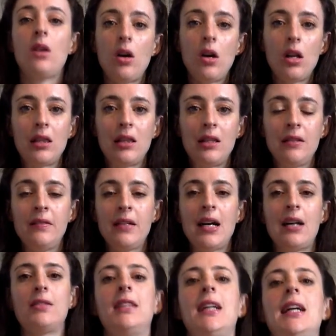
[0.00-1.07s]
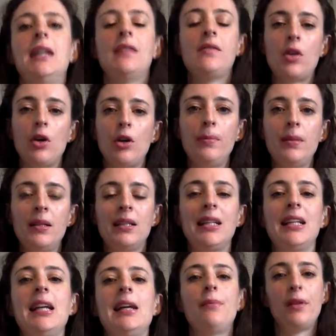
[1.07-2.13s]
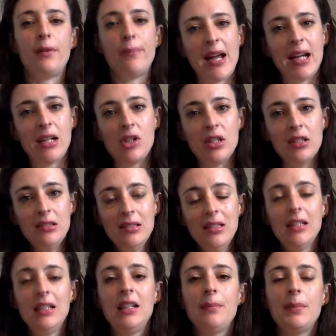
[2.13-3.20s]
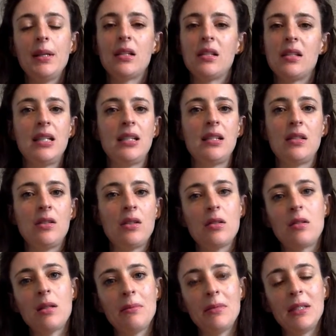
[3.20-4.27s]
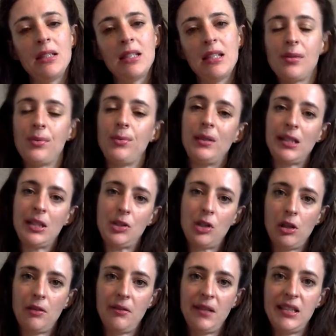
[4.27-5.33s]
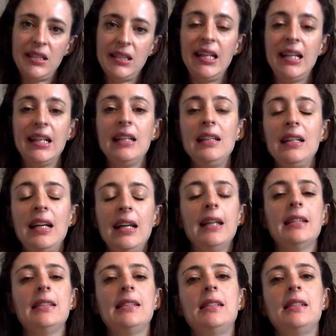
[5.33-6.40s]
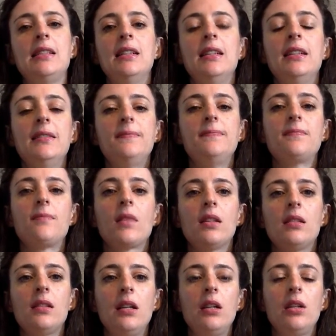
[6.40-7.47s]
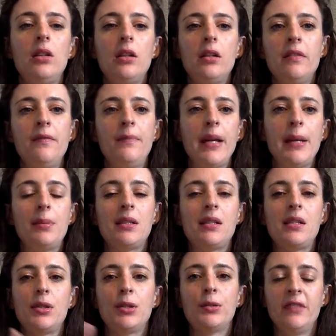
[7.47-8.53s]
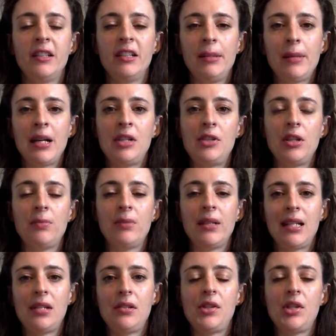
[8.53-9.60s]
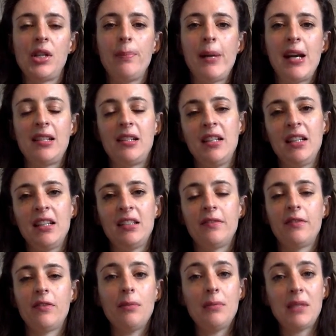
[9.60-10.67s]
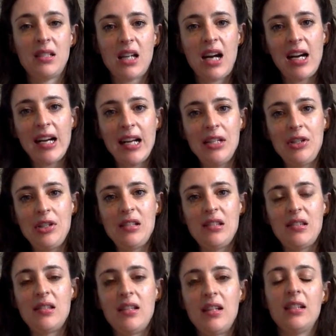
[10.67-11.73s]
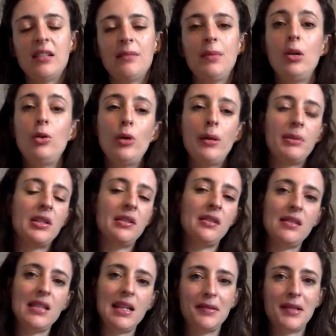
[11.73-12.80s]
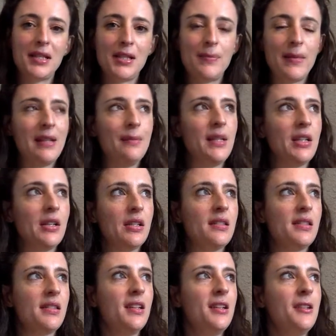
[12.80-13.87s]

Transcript: live our lives openly and with passion because it is not something that is really tolerated here. And a lot of people are still very much in relationship patterning from the Dark Ages. I'm going to stay with this man because